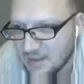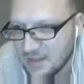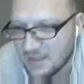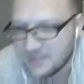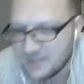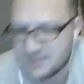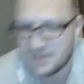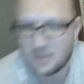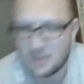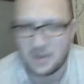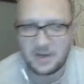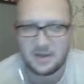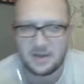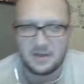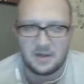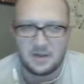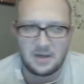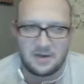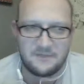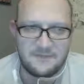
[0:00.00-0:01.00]
So
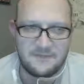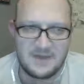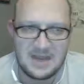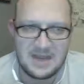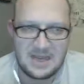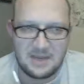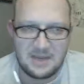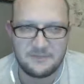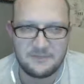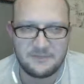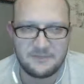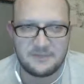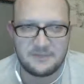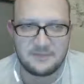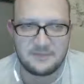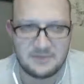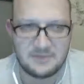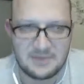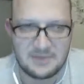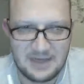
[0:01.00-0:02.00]
on a 5,
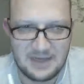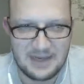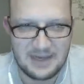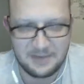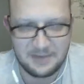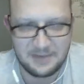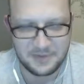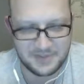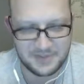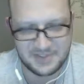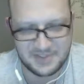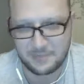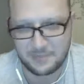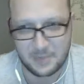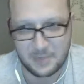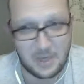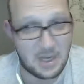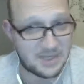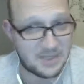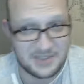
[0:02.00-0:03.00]
there's some
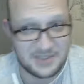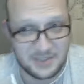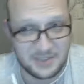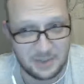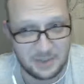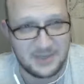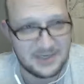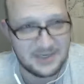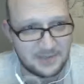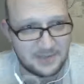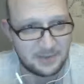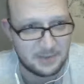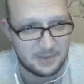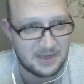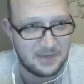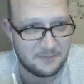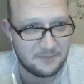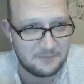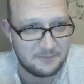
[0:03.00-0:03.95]
cost to you, basically, right?